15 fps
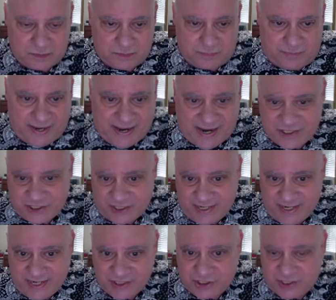actually
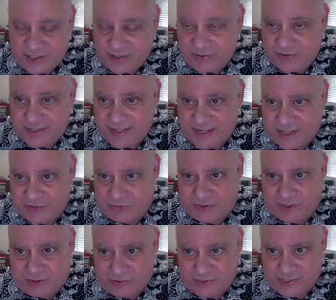engineering natural
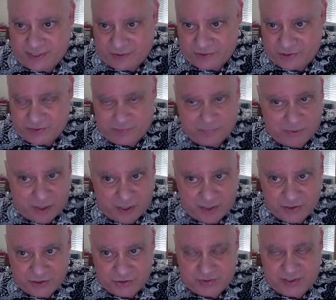killer cells to bond
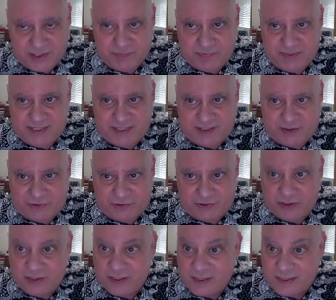to these particular
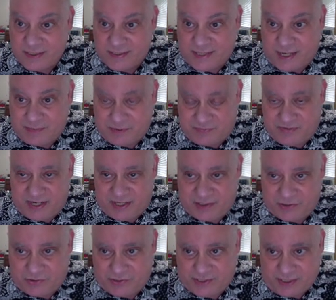types of
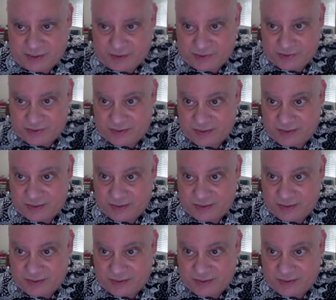cancer cells.